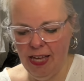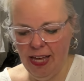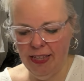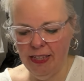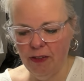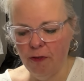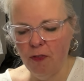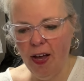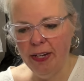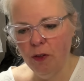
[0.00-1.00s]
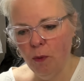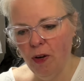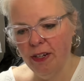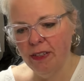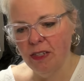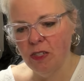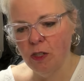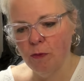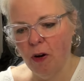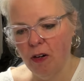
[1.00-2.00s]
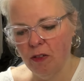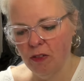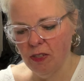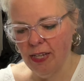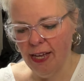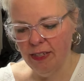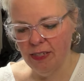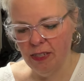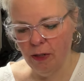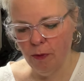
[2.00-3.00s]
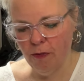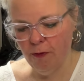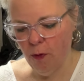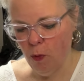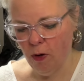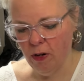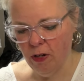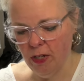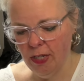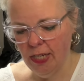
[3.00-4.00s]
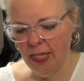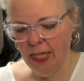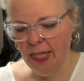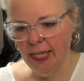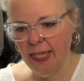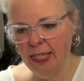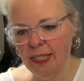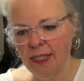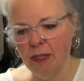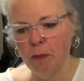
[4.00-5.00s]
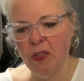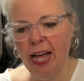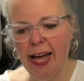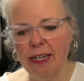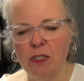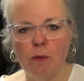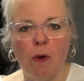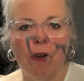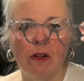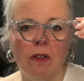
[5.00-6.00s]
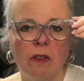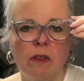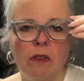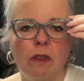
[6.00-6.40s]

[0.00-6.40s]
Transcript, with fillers: And then the final one in the sparkle set, because there were four, is the black sparkle.